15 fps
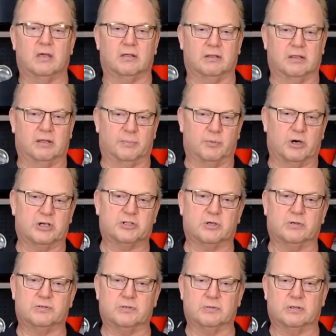The brush
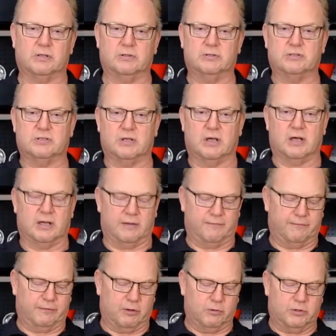also includes a
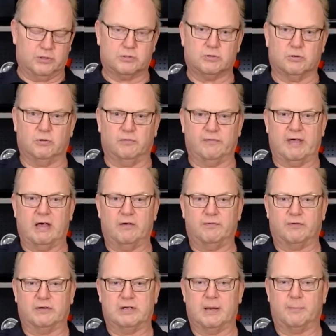flow control valve
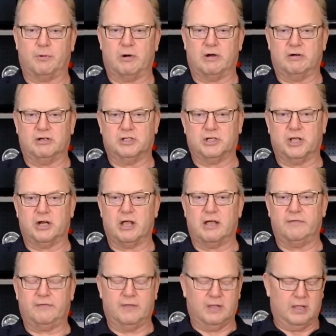for temporary
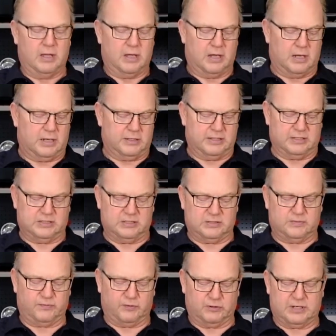shut-off. This is
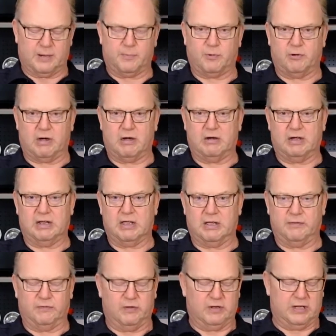for temporary.
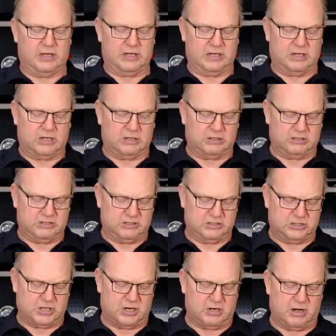If you need to
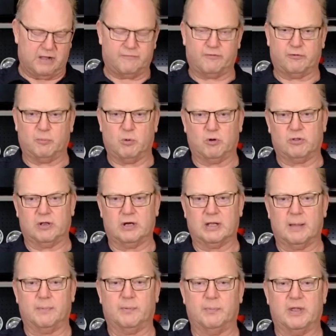shut it off for more than a
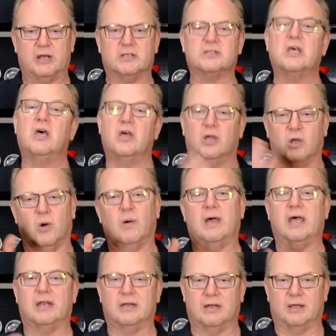couple minutes, go
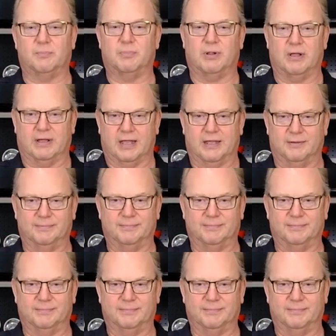ahead and unplug it.